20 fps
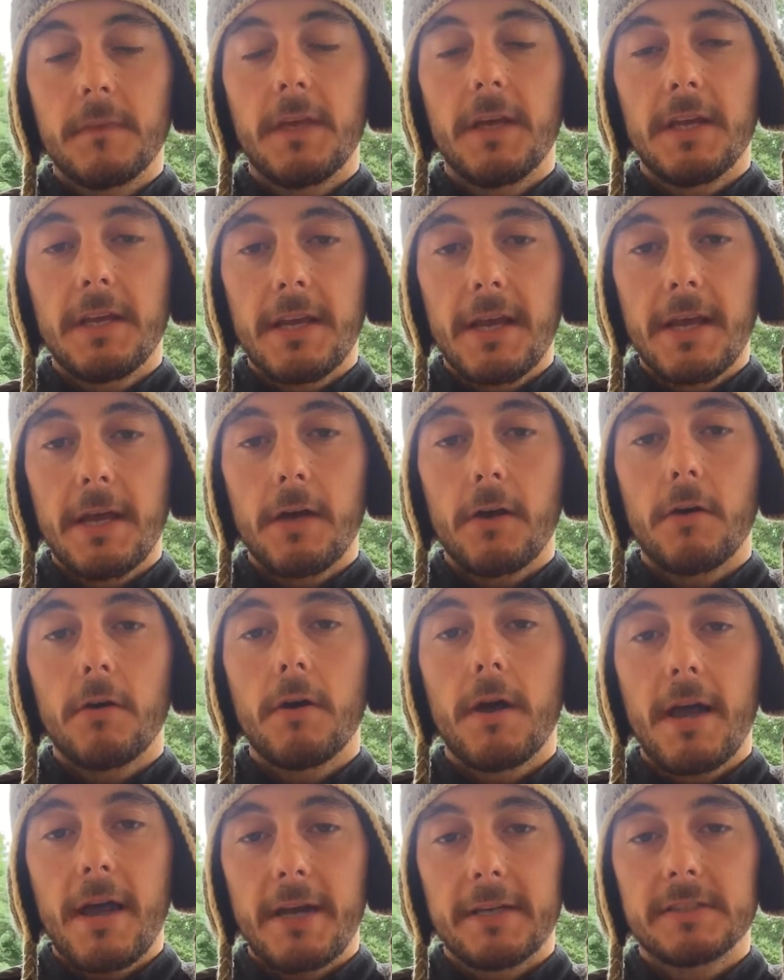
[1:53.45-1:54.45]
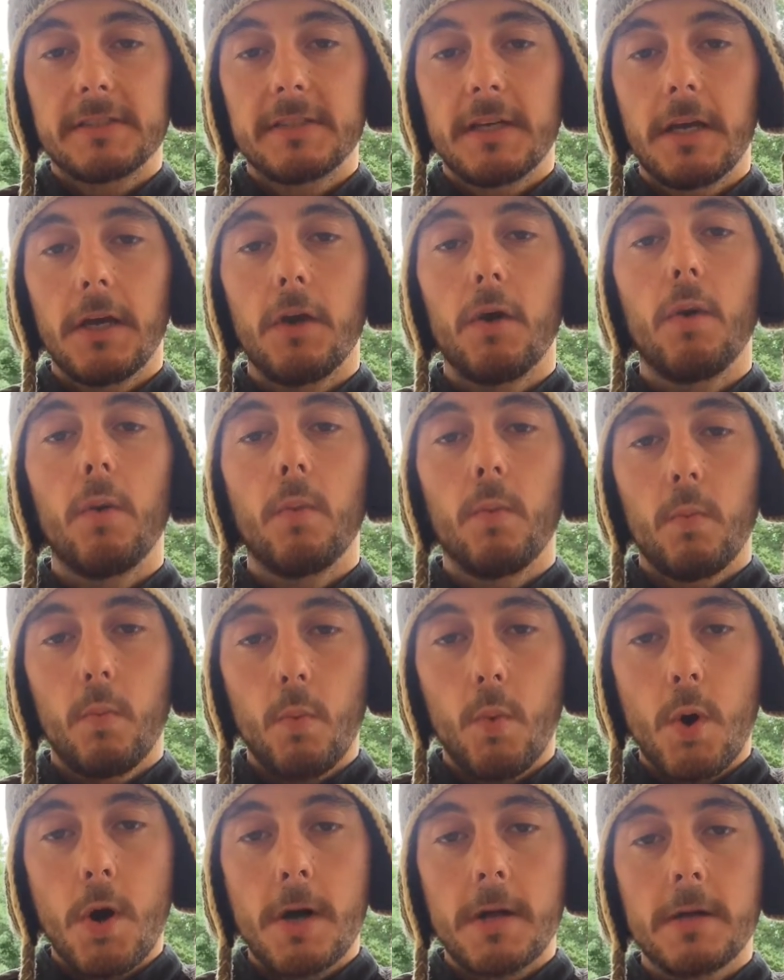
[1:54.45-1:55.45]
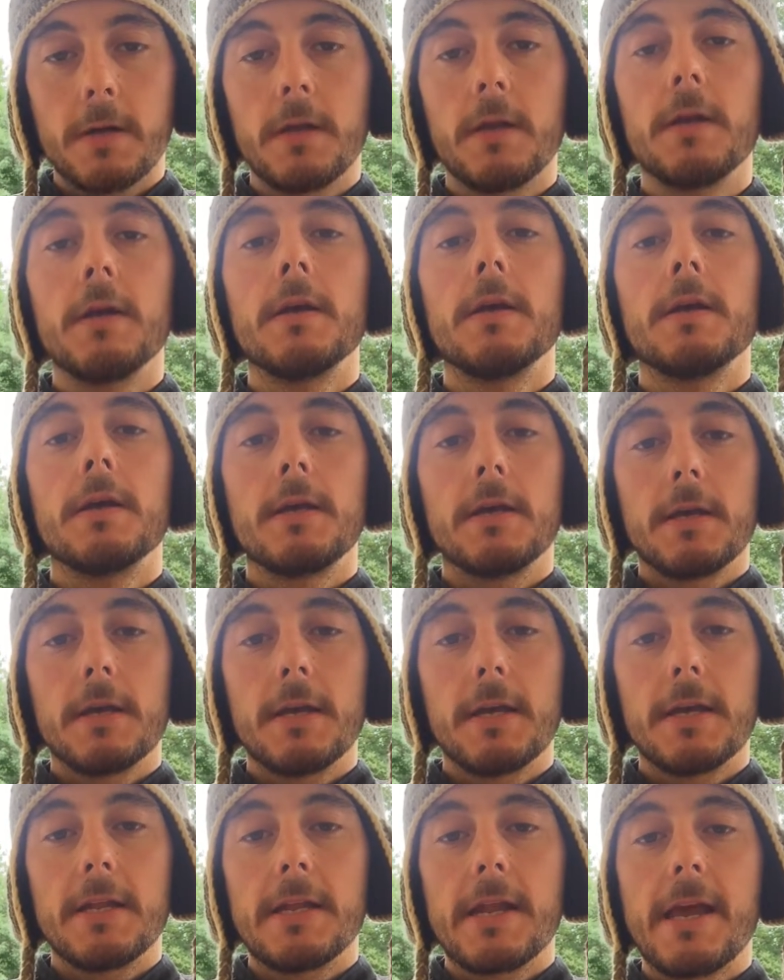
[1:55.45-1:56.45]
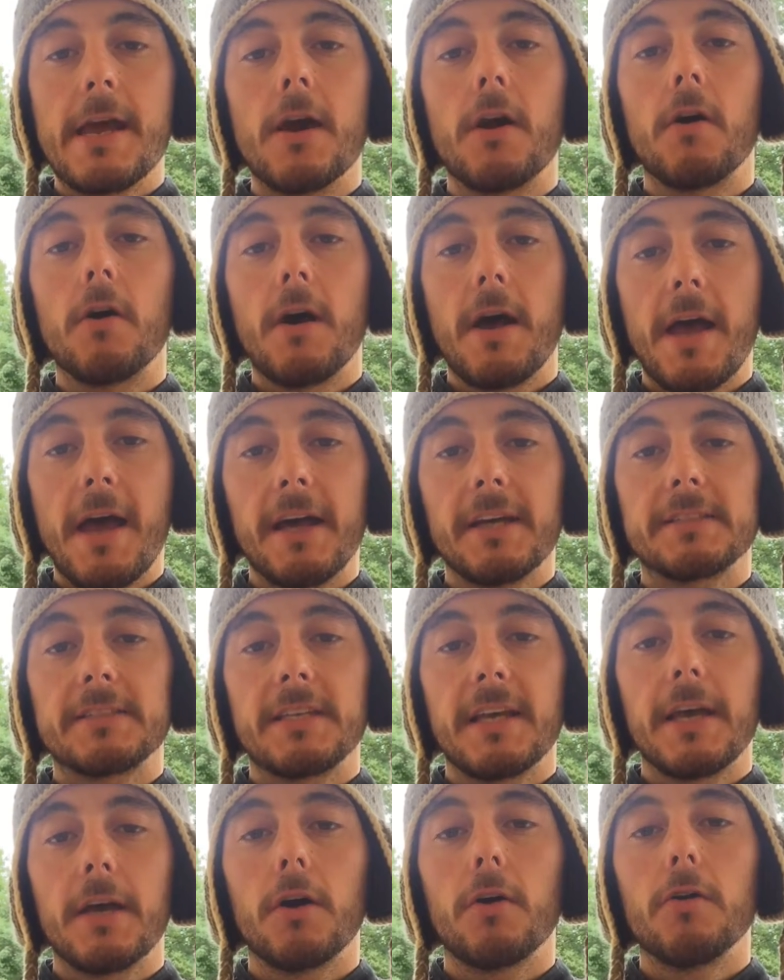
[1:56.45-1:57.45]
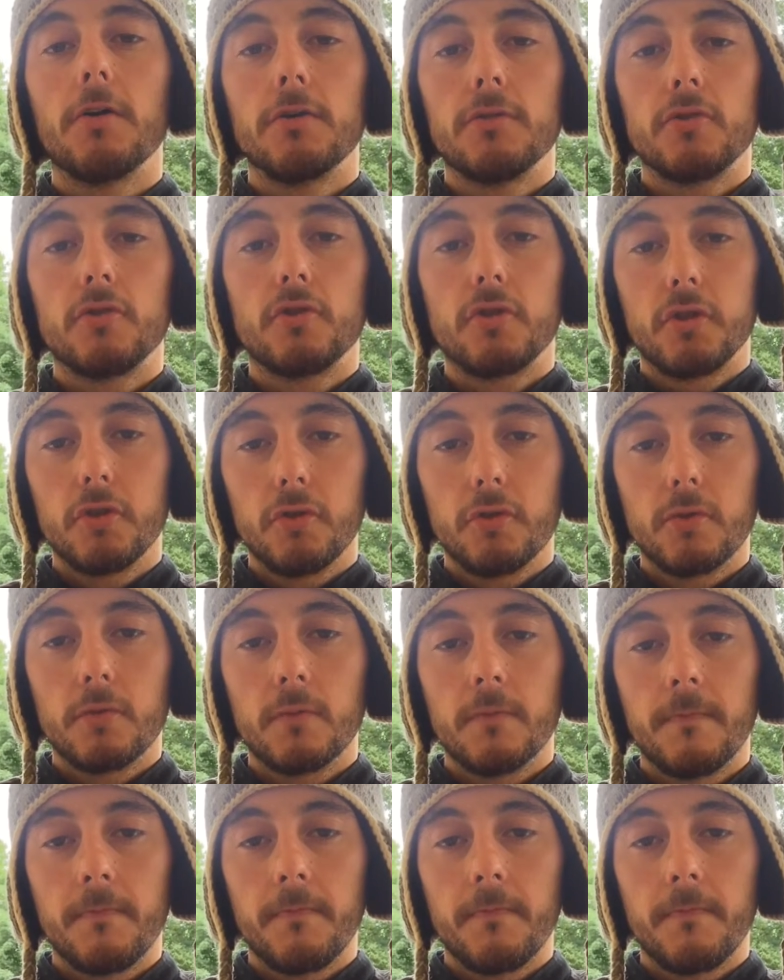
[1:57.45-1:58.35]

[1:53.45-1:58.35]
Inhale, exhale, 1. Inhale, exhale, 2.